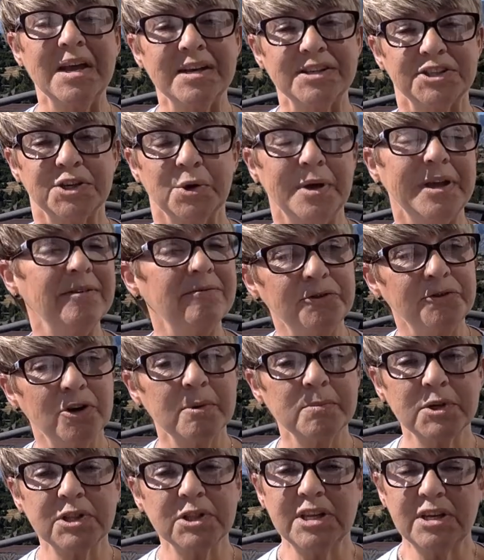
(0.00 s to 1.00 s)
So
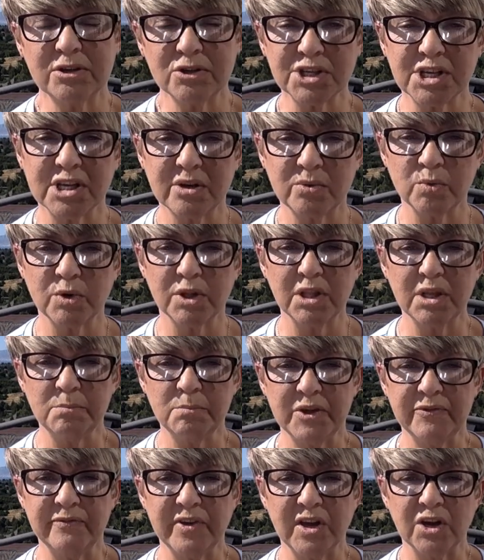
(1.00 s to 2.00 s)
informal leaders can really
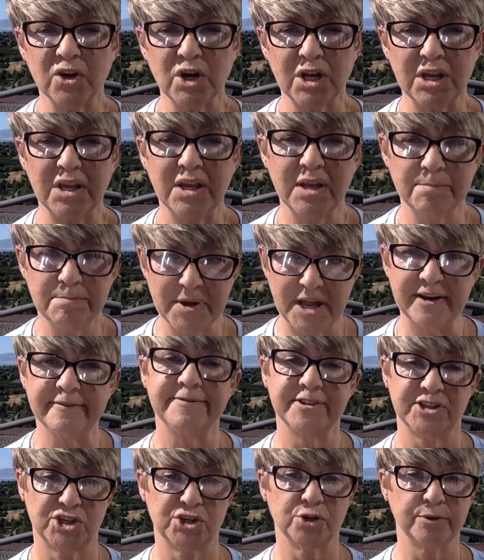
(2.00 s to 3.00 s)
be very
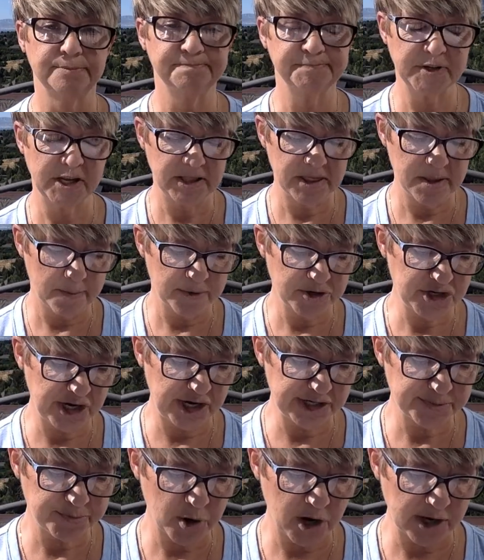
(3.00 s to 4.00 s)
beneficial in the
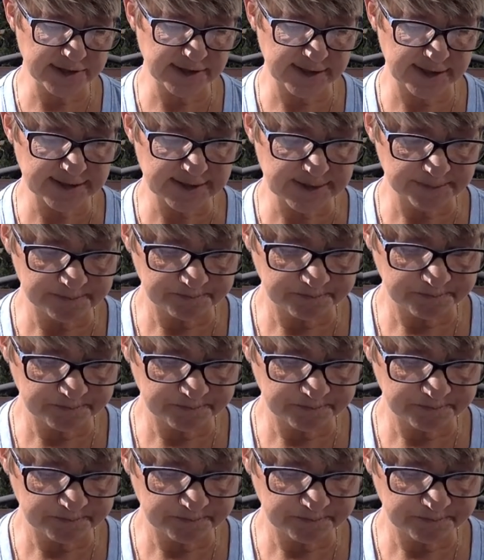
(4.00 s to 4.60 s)
change process.